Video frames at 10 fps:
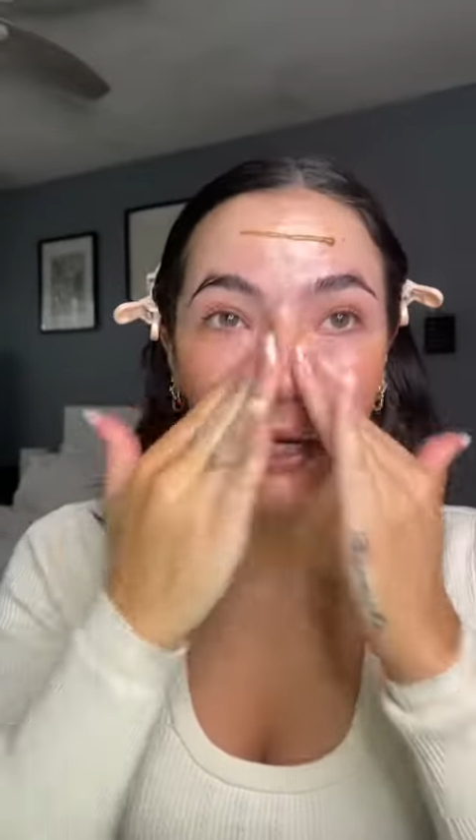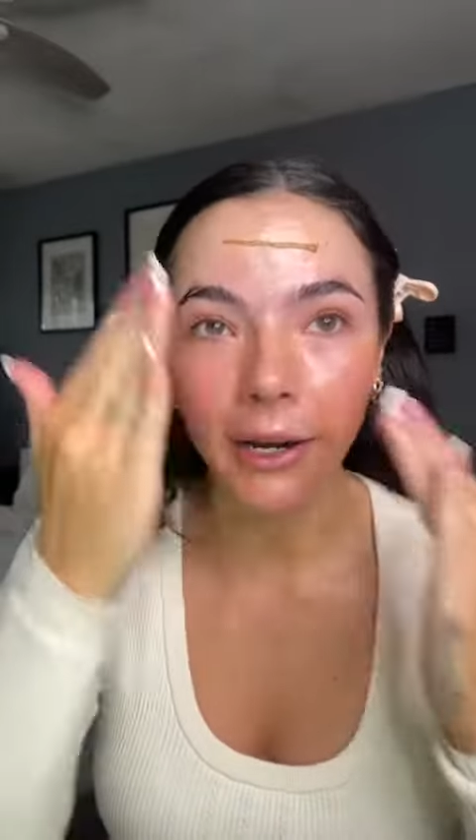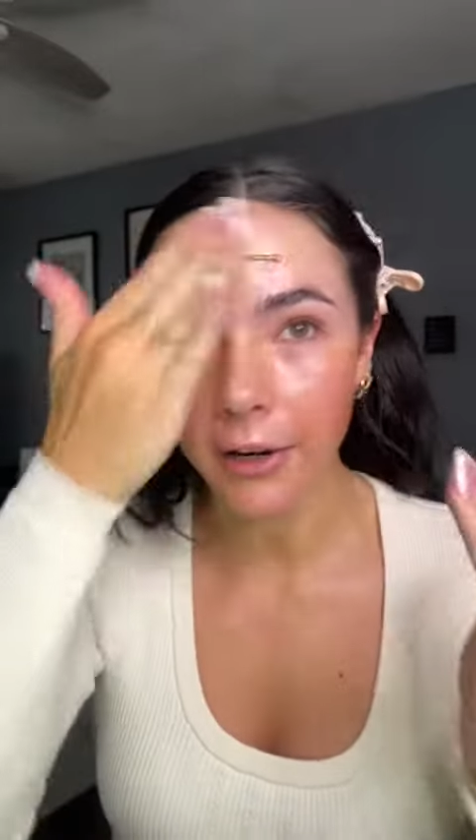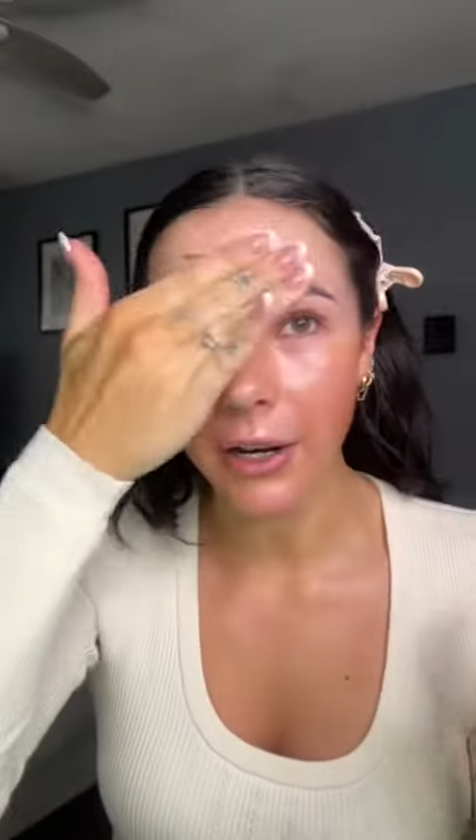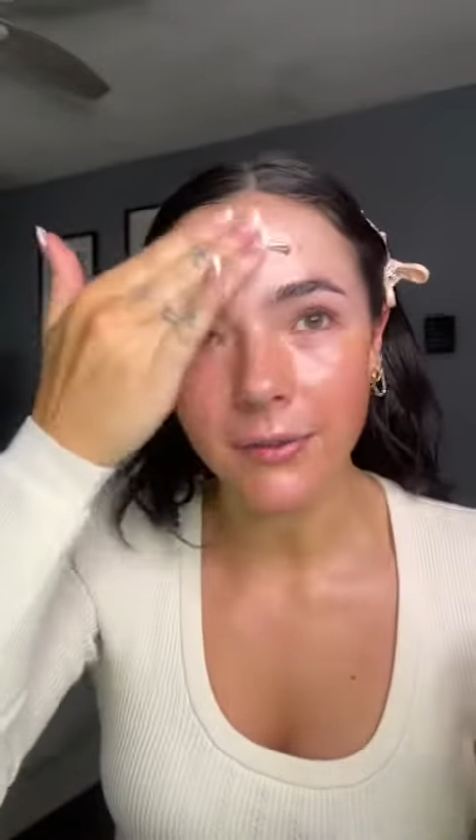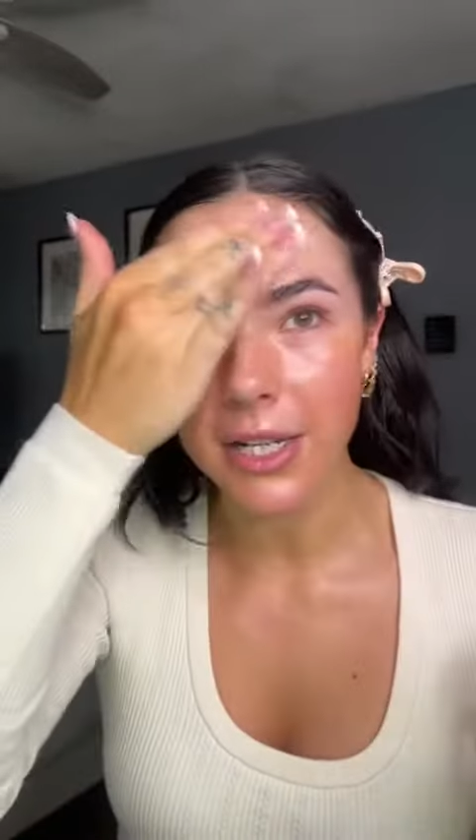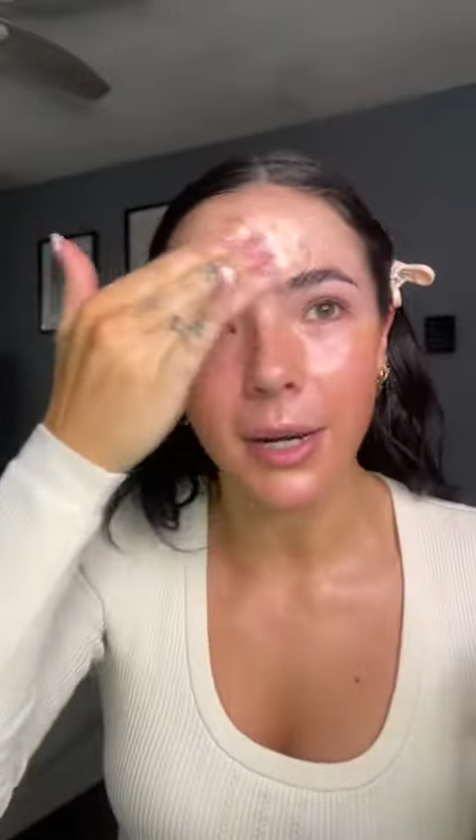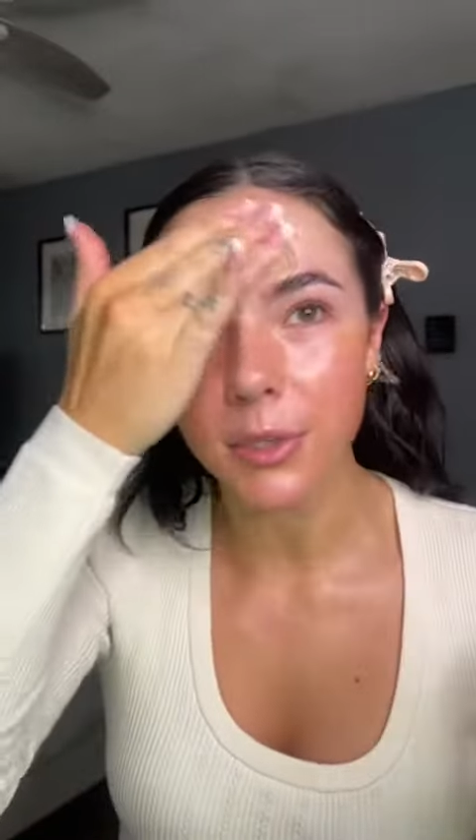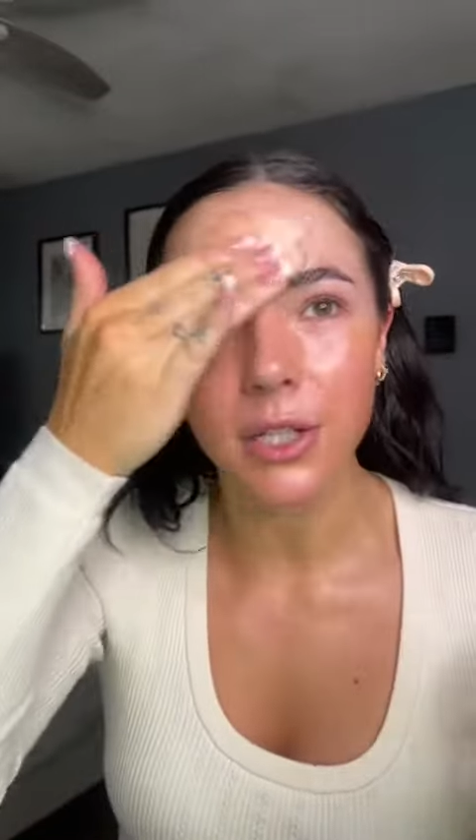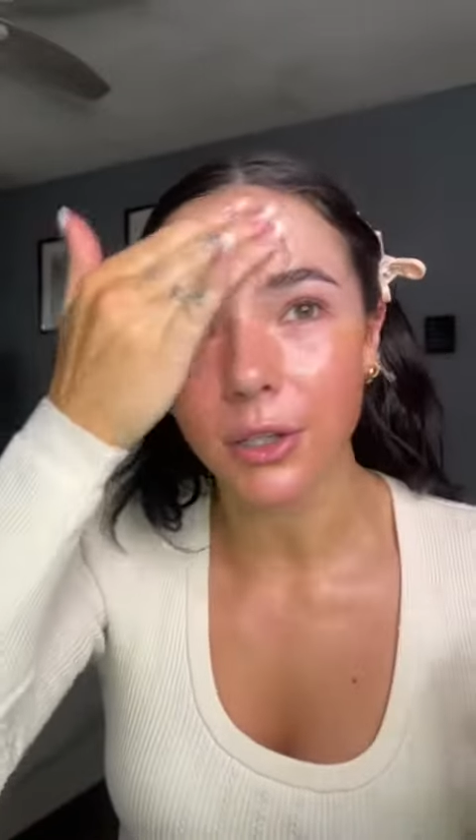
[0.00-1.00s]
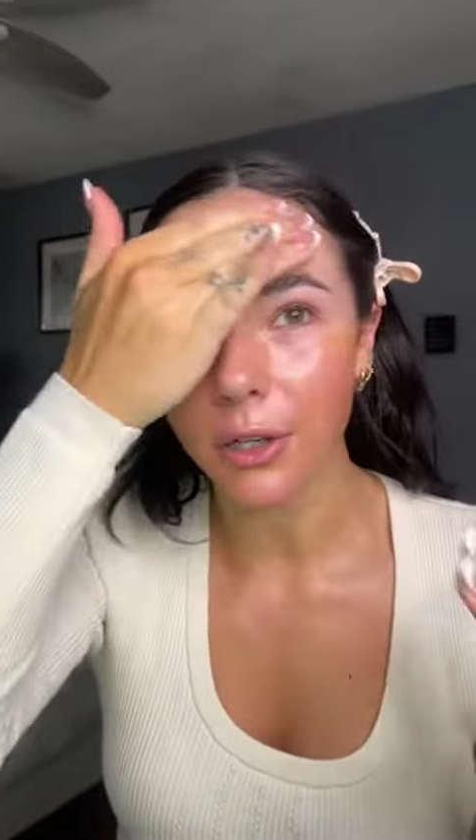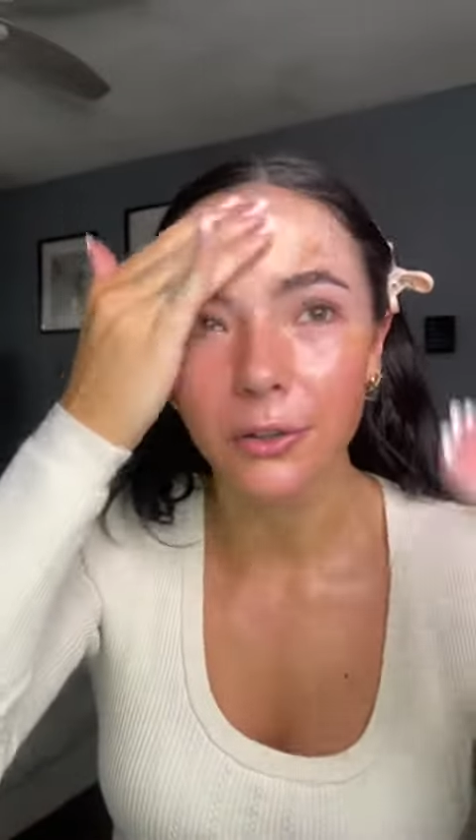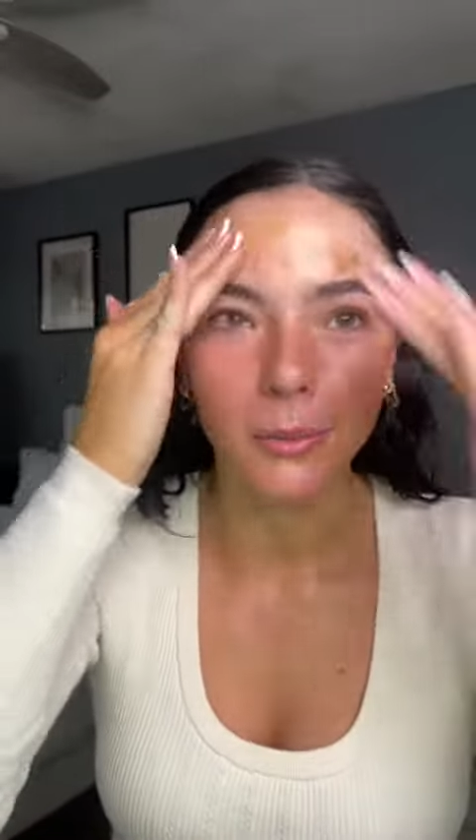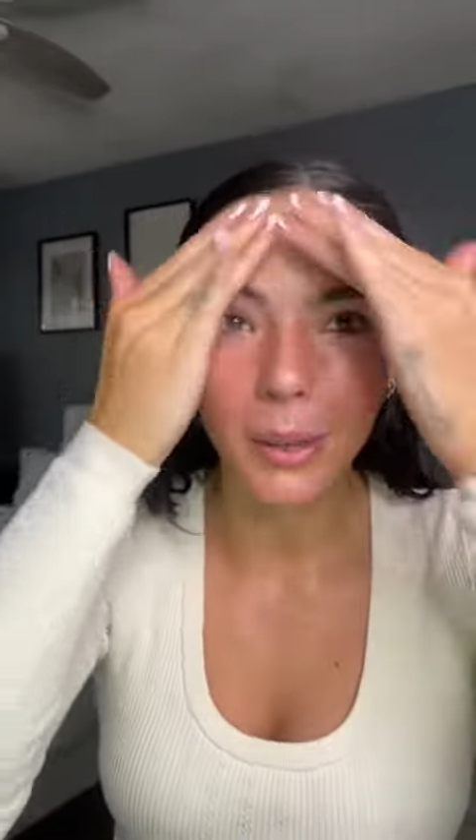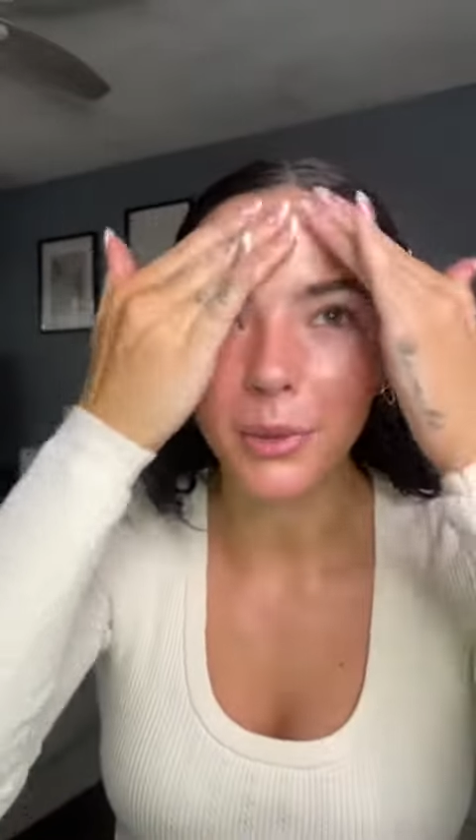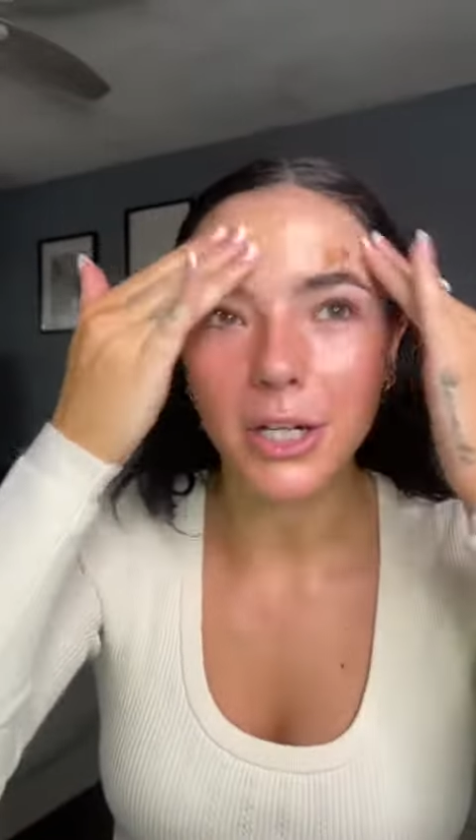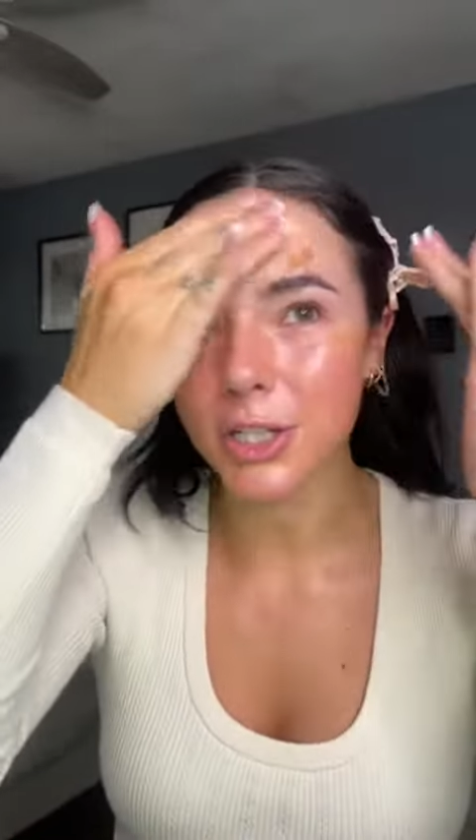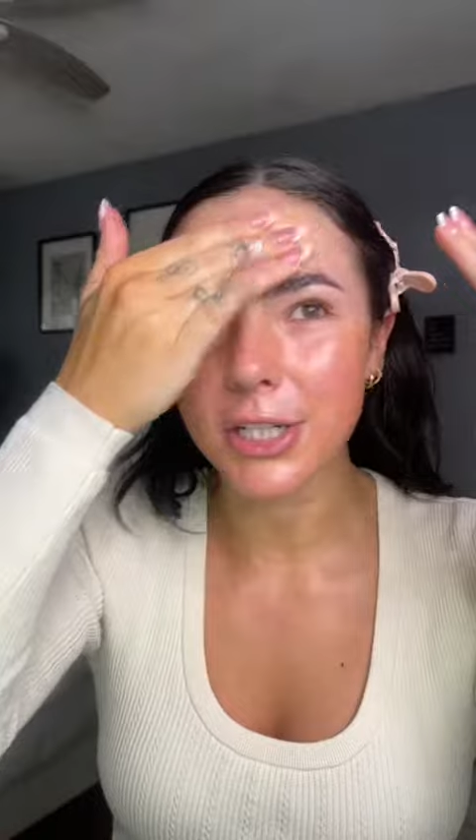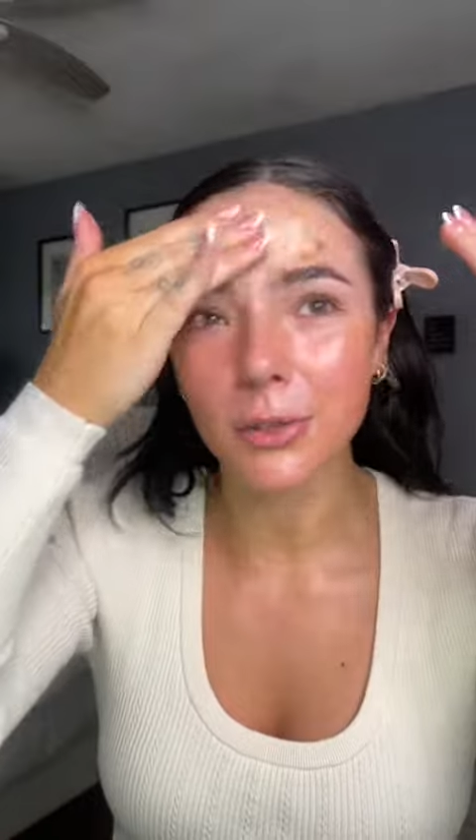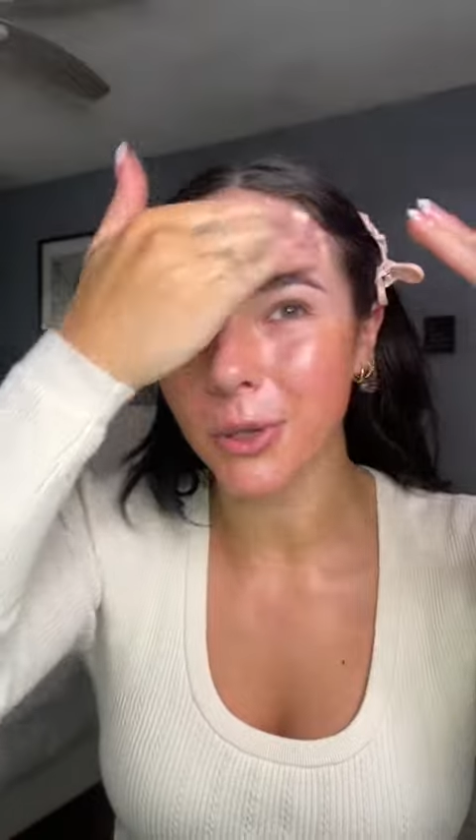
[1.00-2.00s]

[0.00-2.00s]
and I don't have time to look through my brushes